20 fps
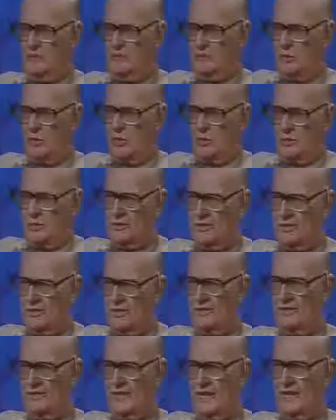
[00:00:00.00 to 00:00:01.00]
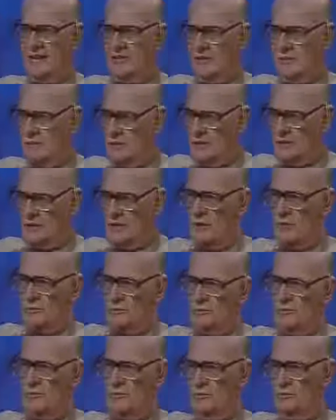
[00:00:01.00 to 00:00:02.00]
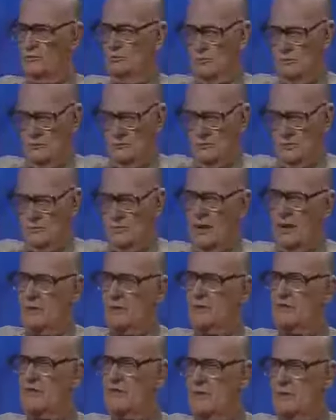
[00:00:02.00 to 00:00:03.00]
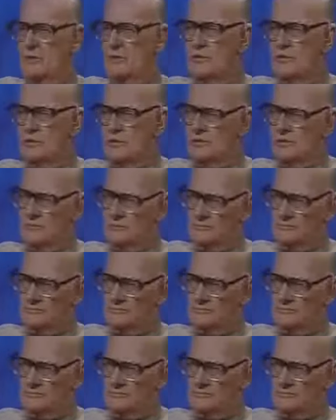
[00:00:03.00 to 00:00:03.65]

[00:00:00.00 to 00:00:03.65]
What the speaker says: into orbit and can peer out to the boundaries of the universe.